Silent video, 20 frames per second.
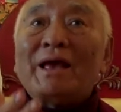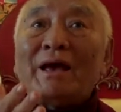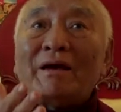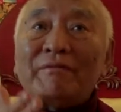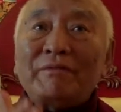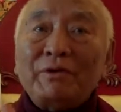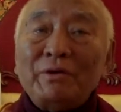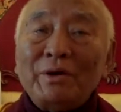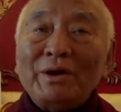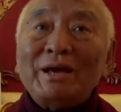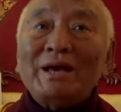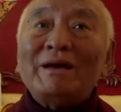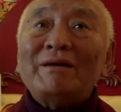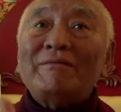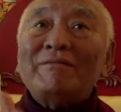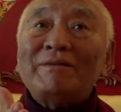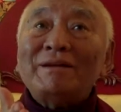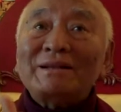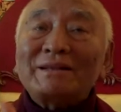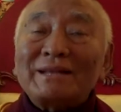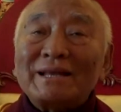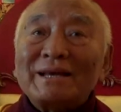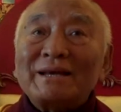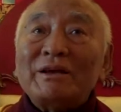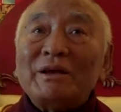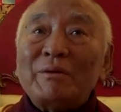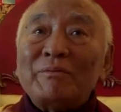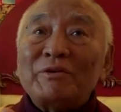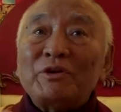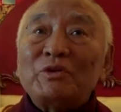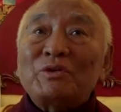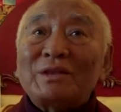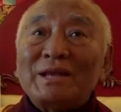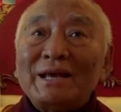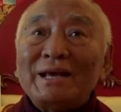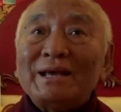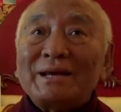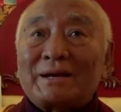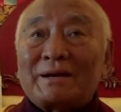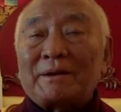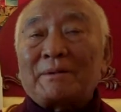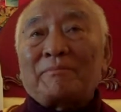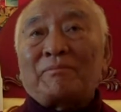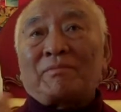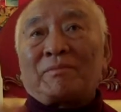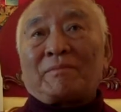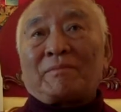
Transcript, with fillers: If you everything if you think